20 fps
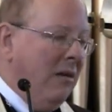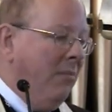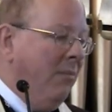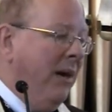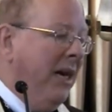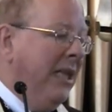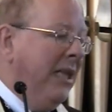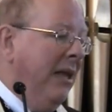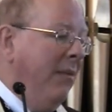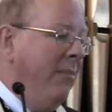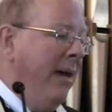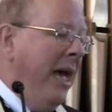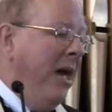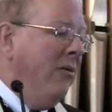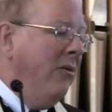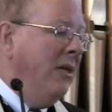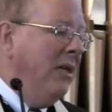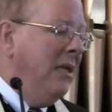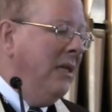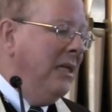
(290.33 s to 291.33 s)
But the
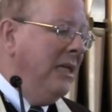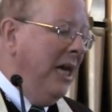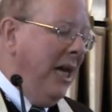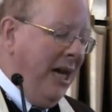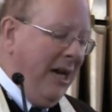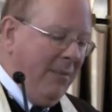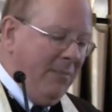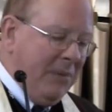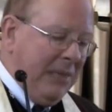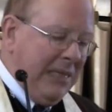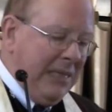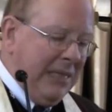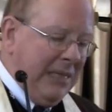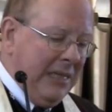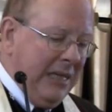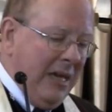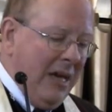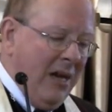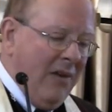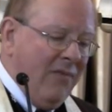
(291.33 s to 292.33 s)

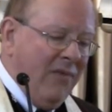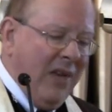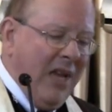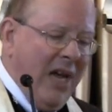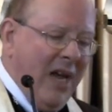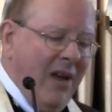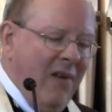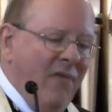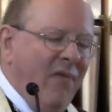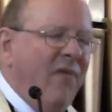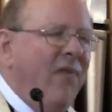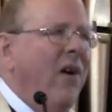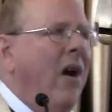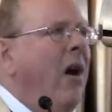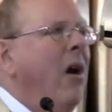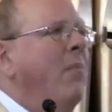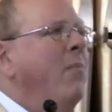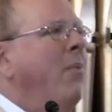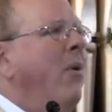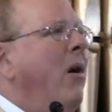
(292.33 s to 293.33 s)
mountaintops of life
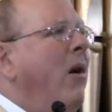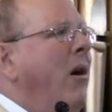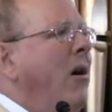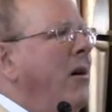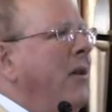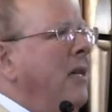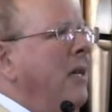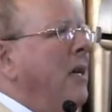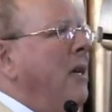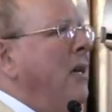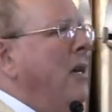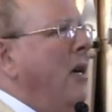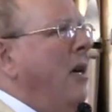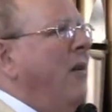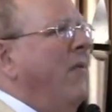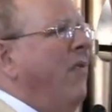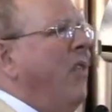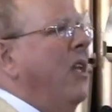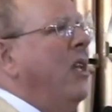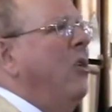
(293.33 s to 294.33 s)
are part
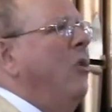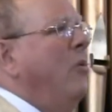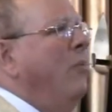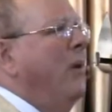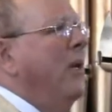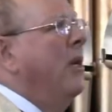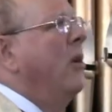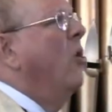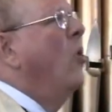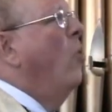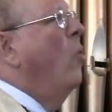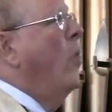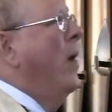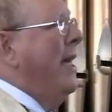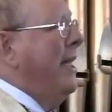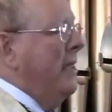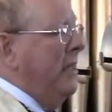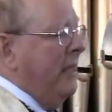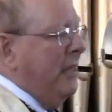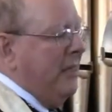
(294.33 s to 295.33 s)
of the human
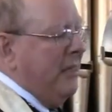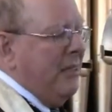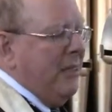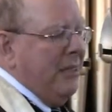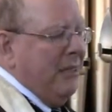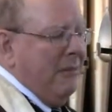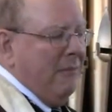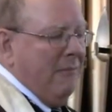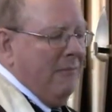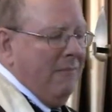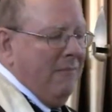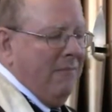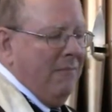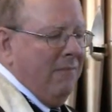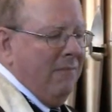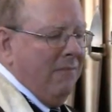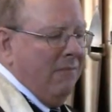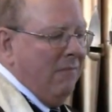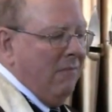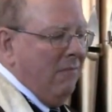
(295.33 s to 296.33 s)
quest.
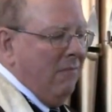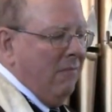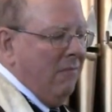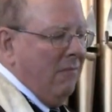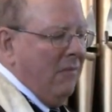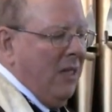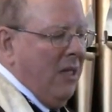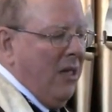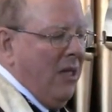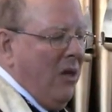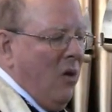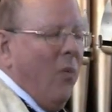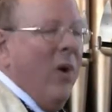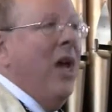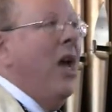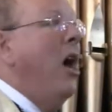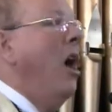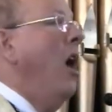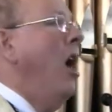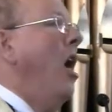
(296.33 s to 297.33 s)
We
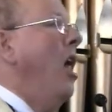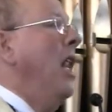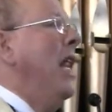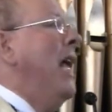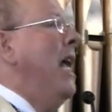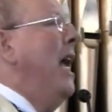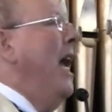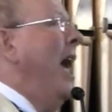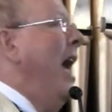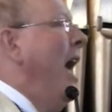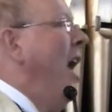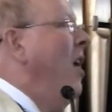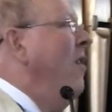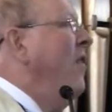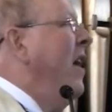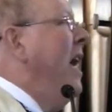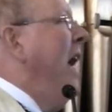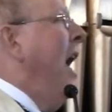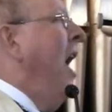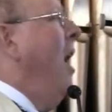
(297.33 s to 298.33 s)
all have
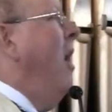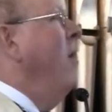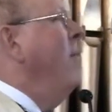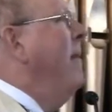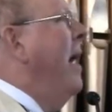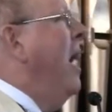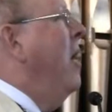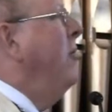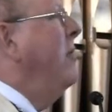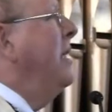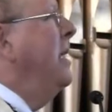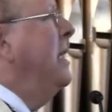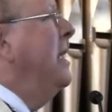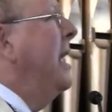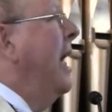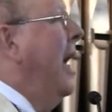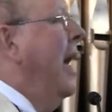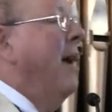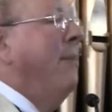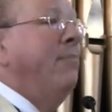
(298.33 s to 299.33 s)
our
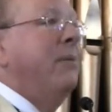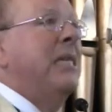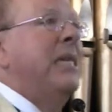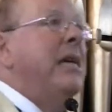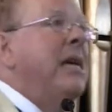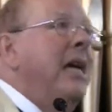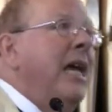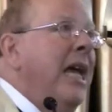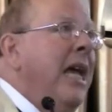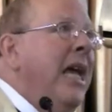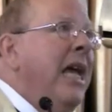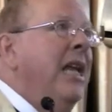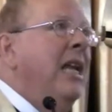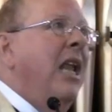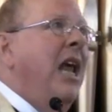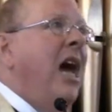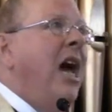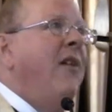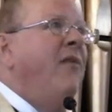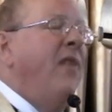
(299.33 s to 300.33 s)
mountaintops in
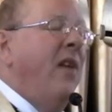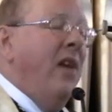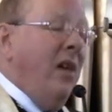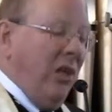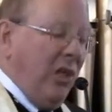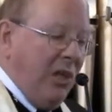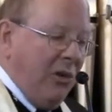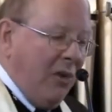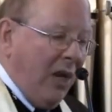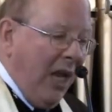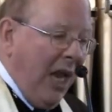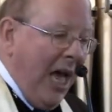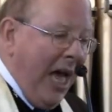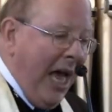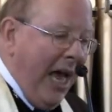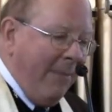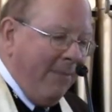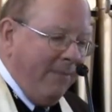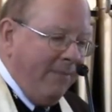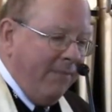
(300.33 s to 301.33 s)
life to
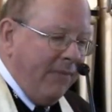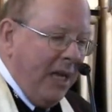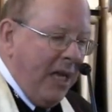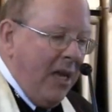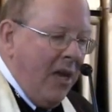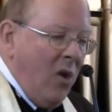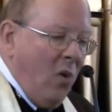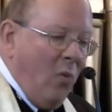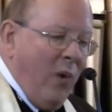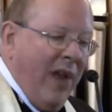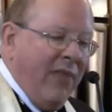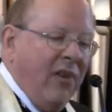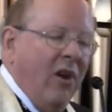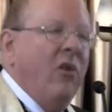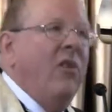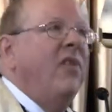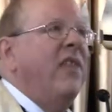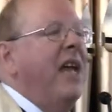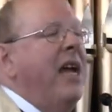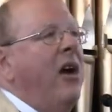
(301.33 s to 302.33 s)
climb,
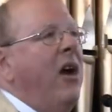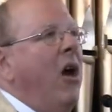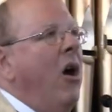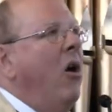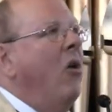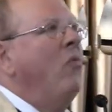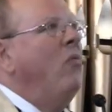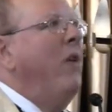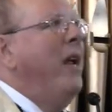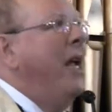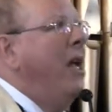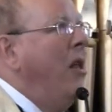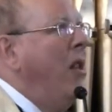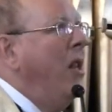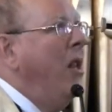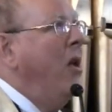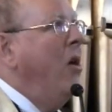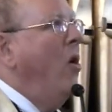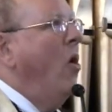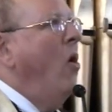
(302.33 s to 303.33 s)
whether they are
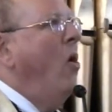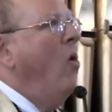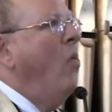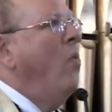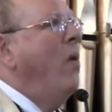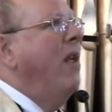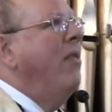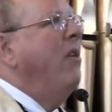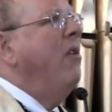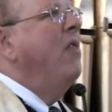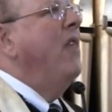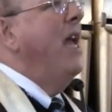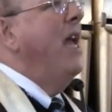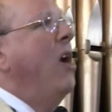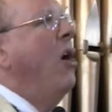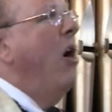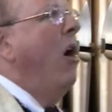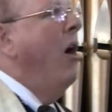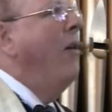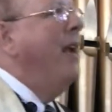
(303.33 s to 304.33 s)
real or whether
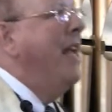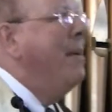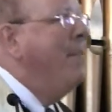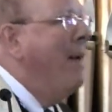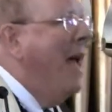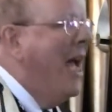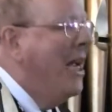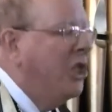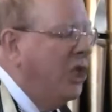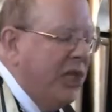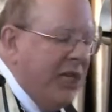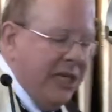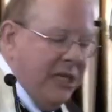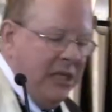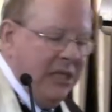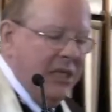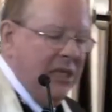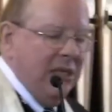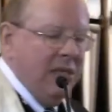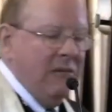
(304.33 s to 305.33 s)
are
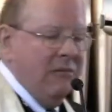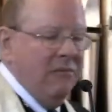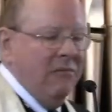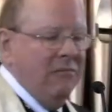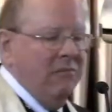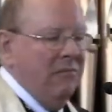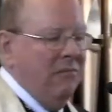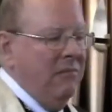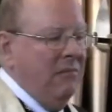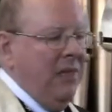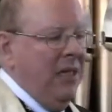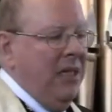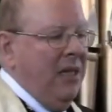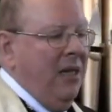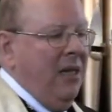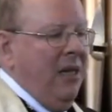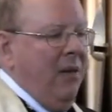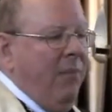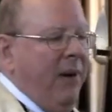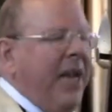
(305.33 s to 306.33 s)
imagined.
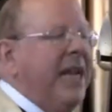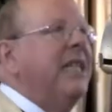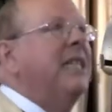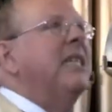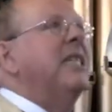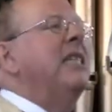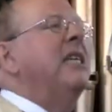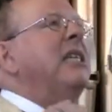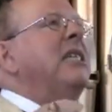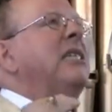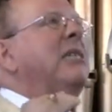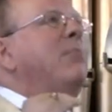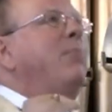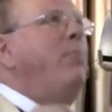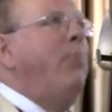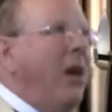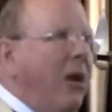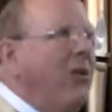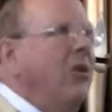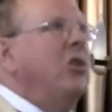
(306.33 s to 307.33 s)
But it's the
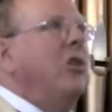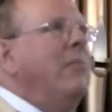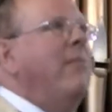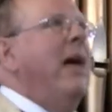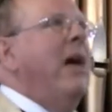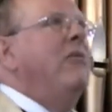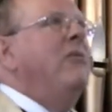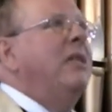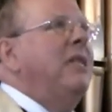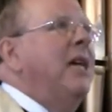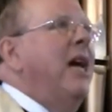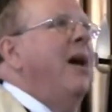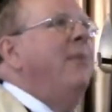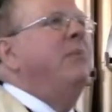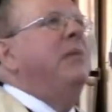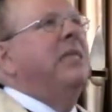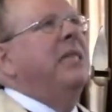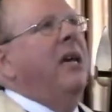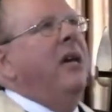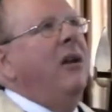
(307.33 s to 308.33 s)
spiritual
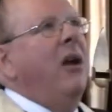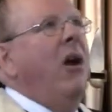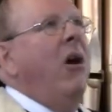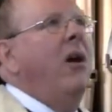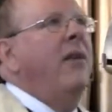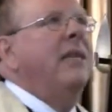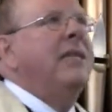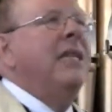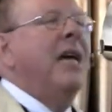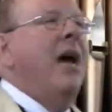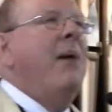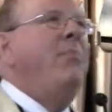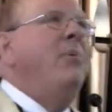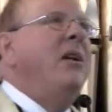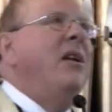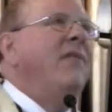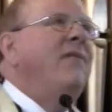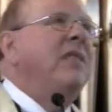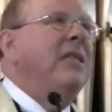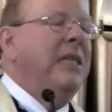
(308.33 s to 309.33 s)
mountaintops that are the
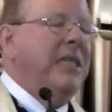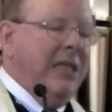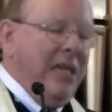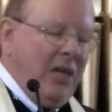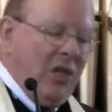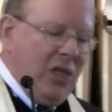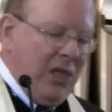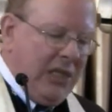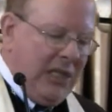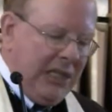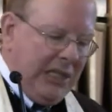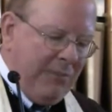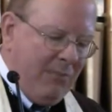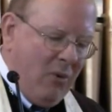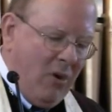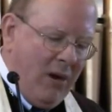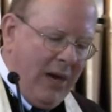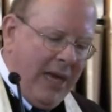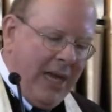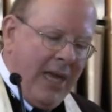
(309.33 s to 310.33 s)
topic of discussion this
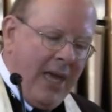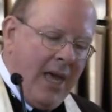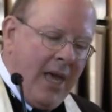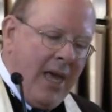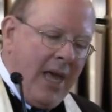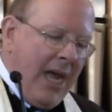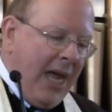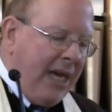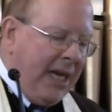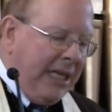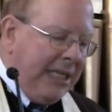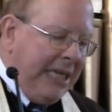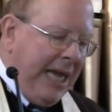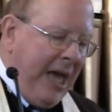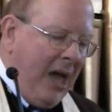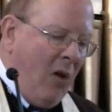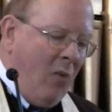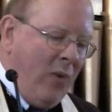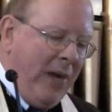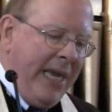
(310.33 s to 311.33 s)
morning. And it's
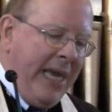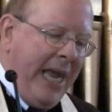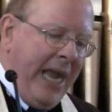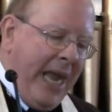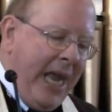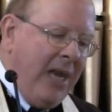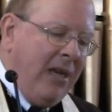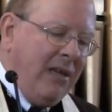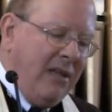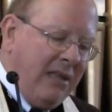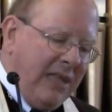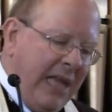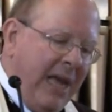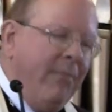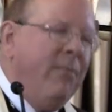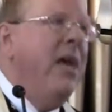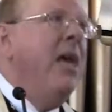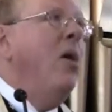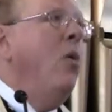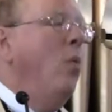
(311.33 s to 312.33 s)
how we handle
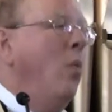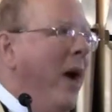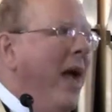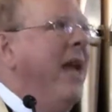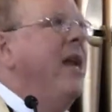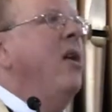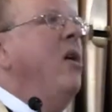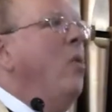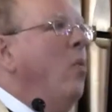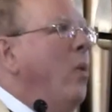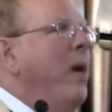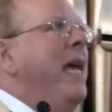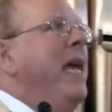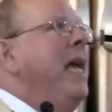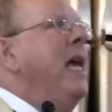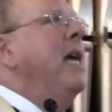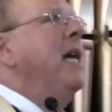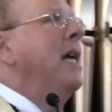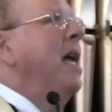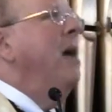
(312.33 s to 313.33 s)
them when
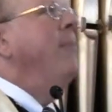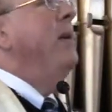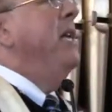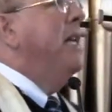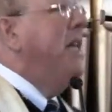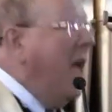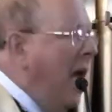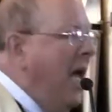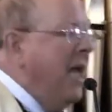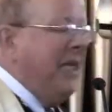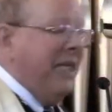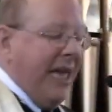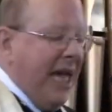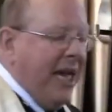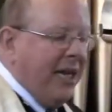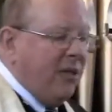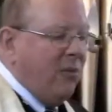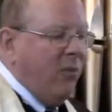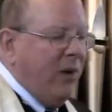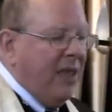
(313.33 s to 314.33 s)
we come in
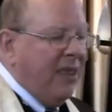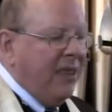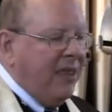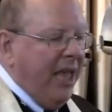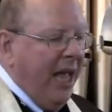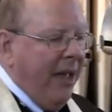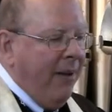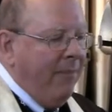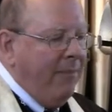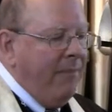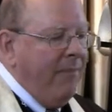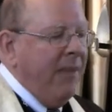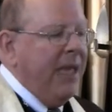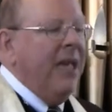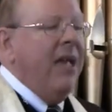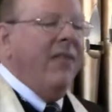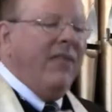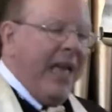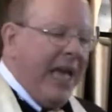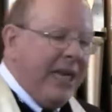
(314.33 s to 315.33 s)
contact with them
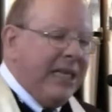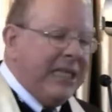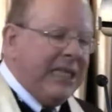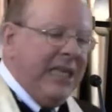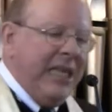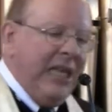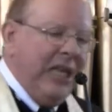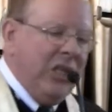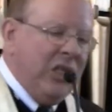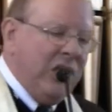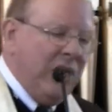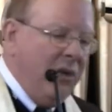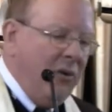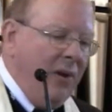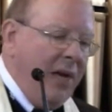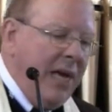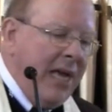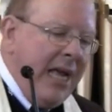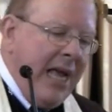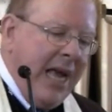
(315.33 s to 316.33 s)
that is the
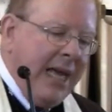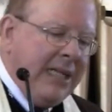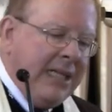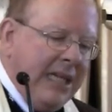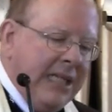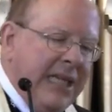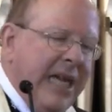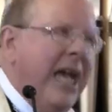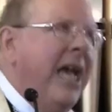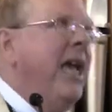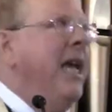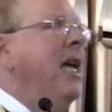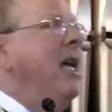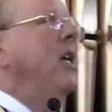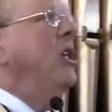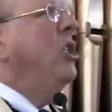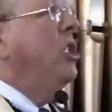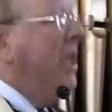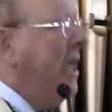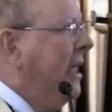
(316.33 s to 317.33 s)
issue. And
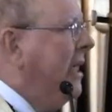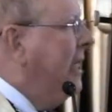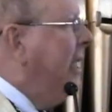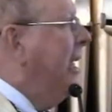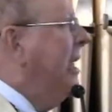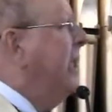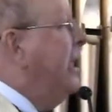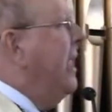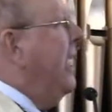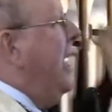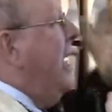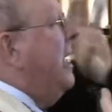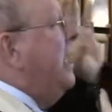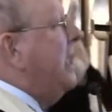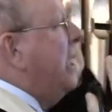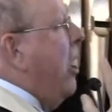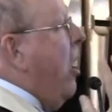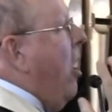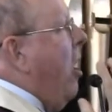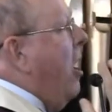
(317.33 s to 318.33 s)
today, Jesus
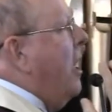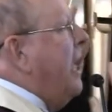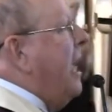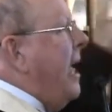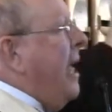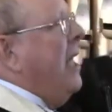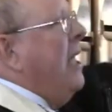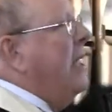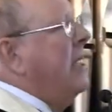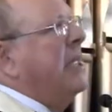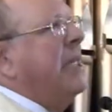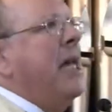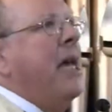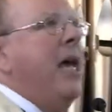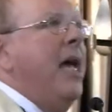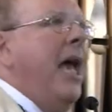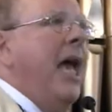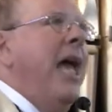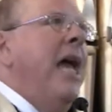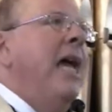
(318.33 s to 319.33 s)
is on his,
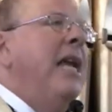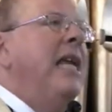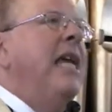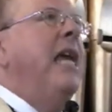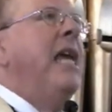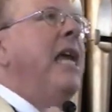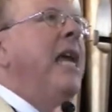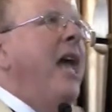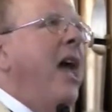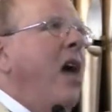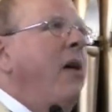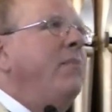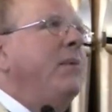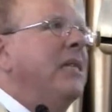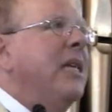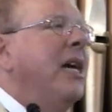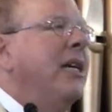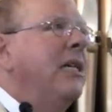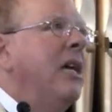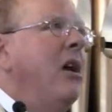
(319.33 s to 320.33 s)
and he helps
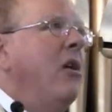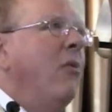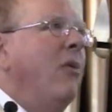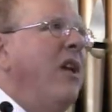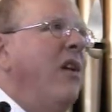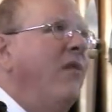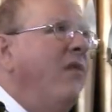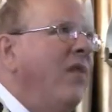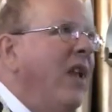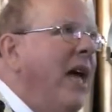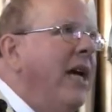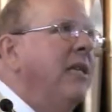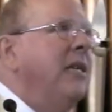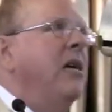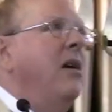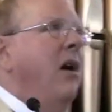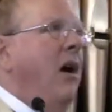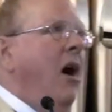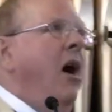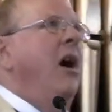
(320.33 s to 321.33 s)
us reflect
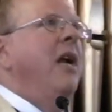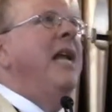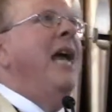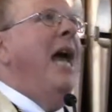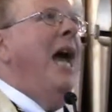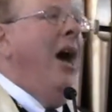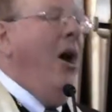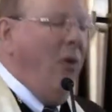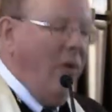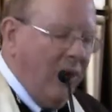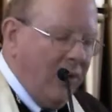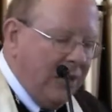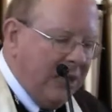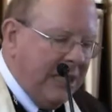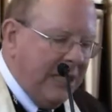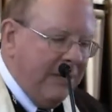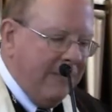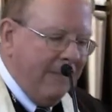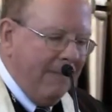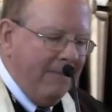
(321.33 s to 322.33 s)
on
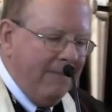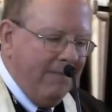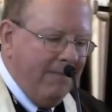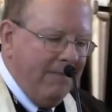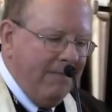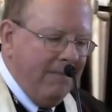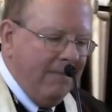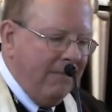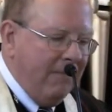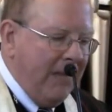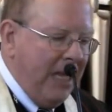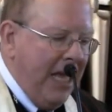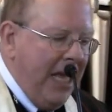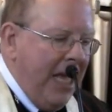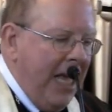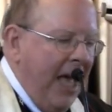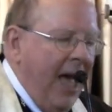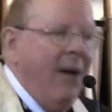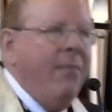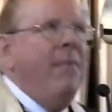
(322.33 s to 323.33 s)
ours.
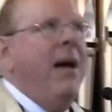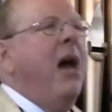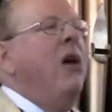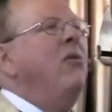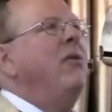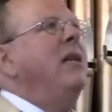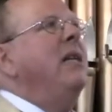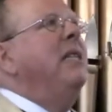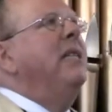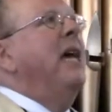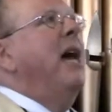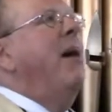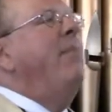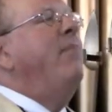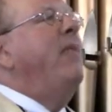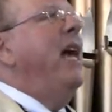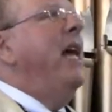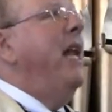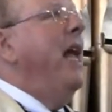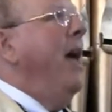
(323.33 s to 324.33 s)
A mountaintop
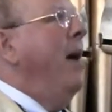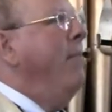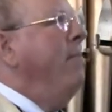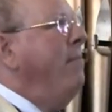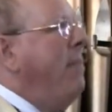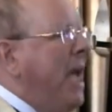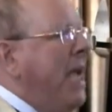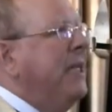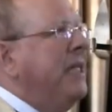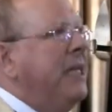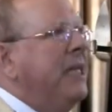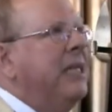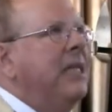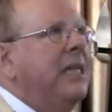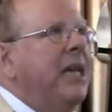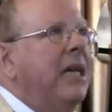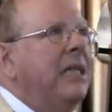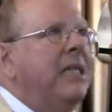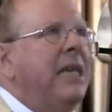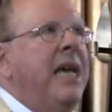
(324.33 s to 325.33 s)
that amazes
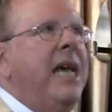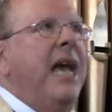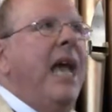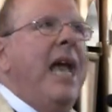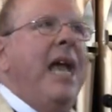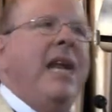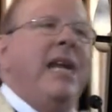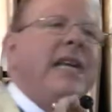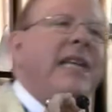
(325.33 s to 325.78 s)
us and